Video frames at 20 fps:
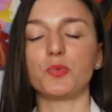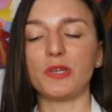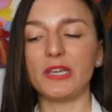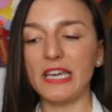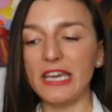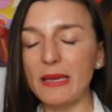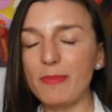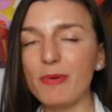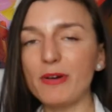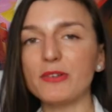We
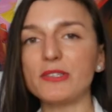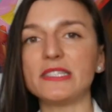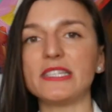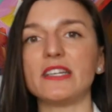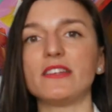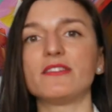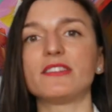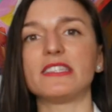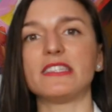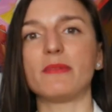keep
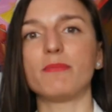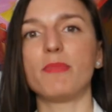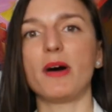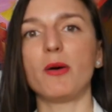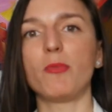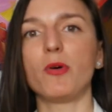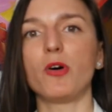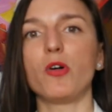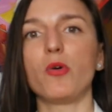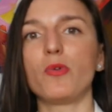ourselves in the
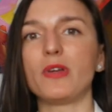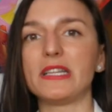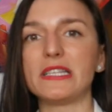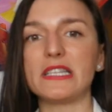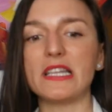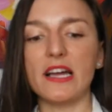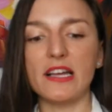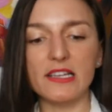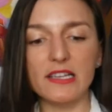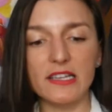bubble
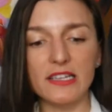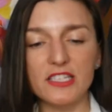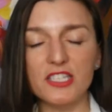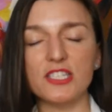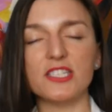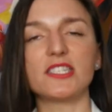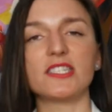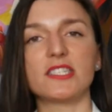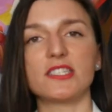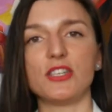with like,
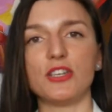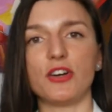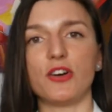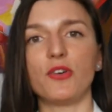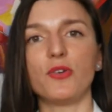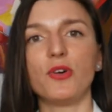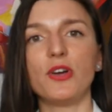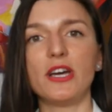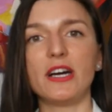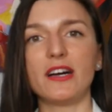just, you
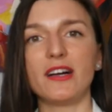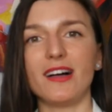know,